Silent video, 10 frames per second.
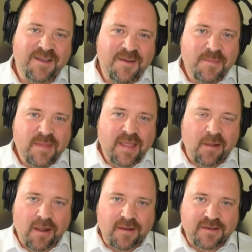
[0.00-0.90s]

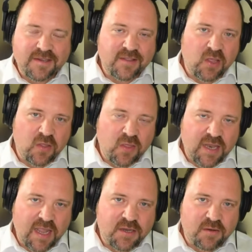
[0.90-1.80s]
around the
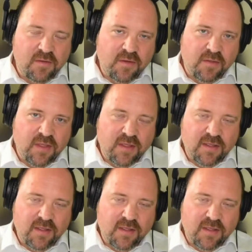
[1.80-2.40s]
data, and you've got the